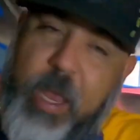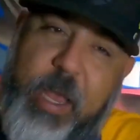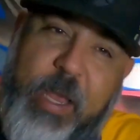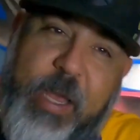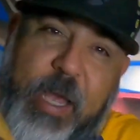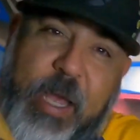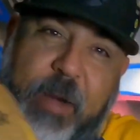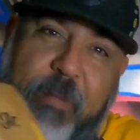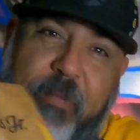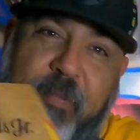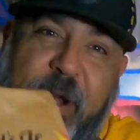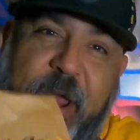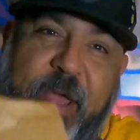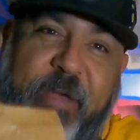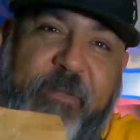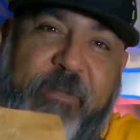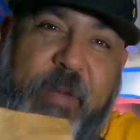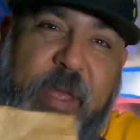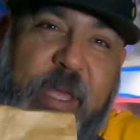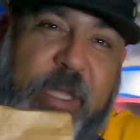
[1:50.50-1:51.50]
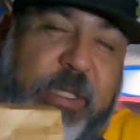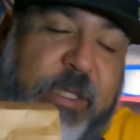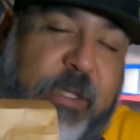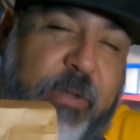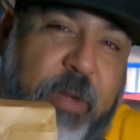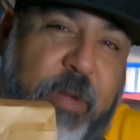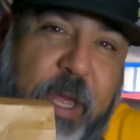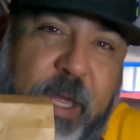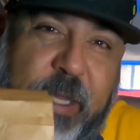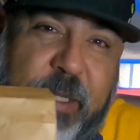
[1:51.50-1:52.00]
I got a breakfast.
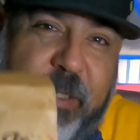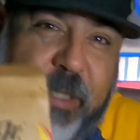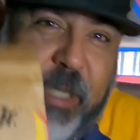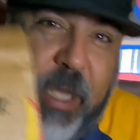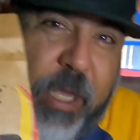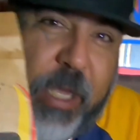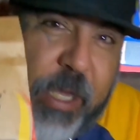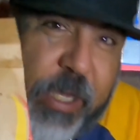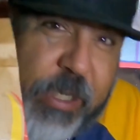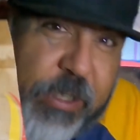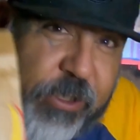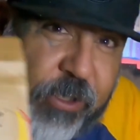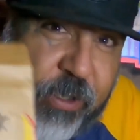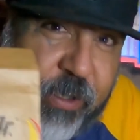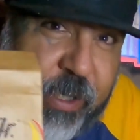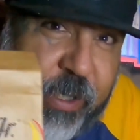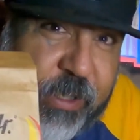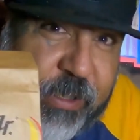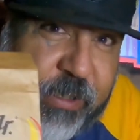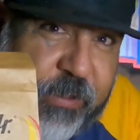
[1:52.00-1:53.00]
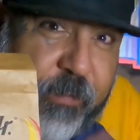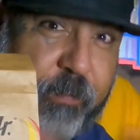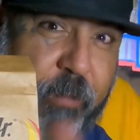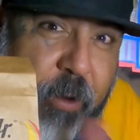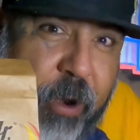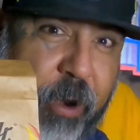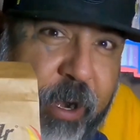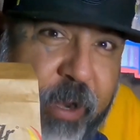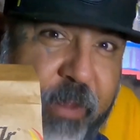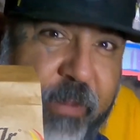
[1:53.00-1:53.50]
It's a
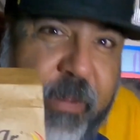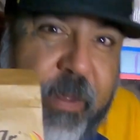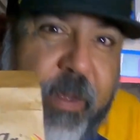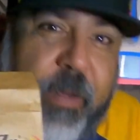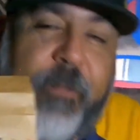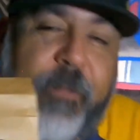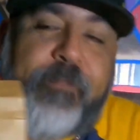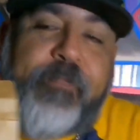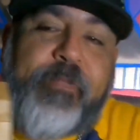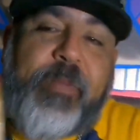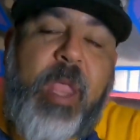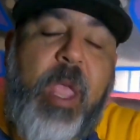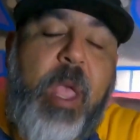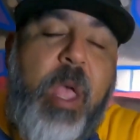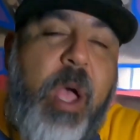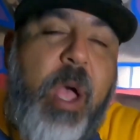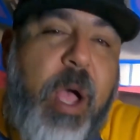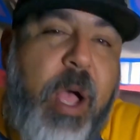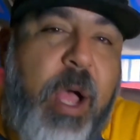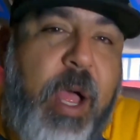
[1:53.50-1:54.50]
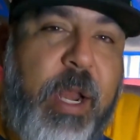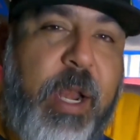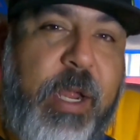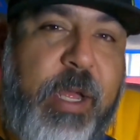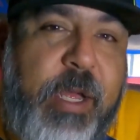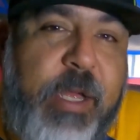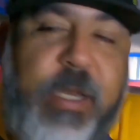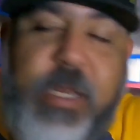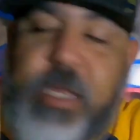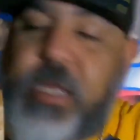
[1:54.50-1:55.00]
part of the hot
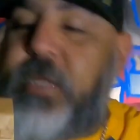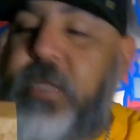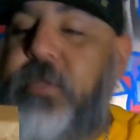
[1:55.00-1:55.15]
honey